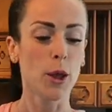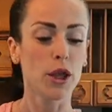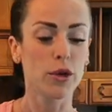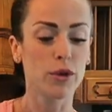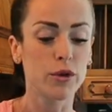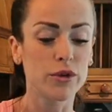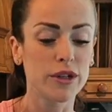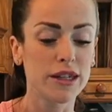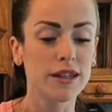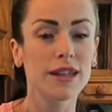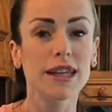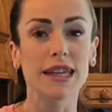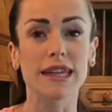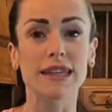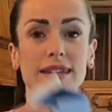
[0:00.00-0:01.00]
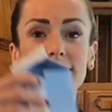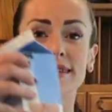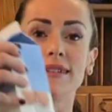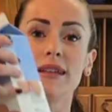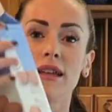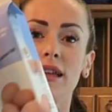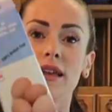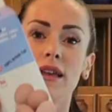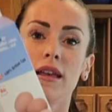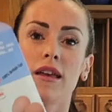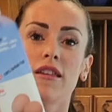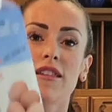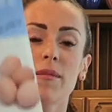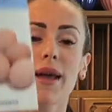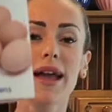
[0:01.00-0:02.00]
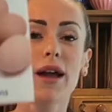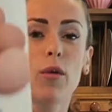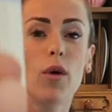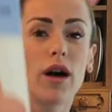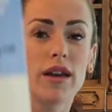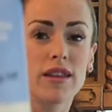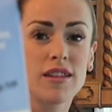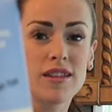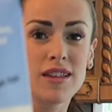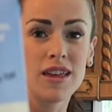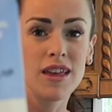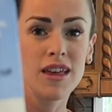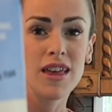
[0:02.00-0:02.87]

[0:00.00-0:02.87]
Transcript: You're going to need some egg whites.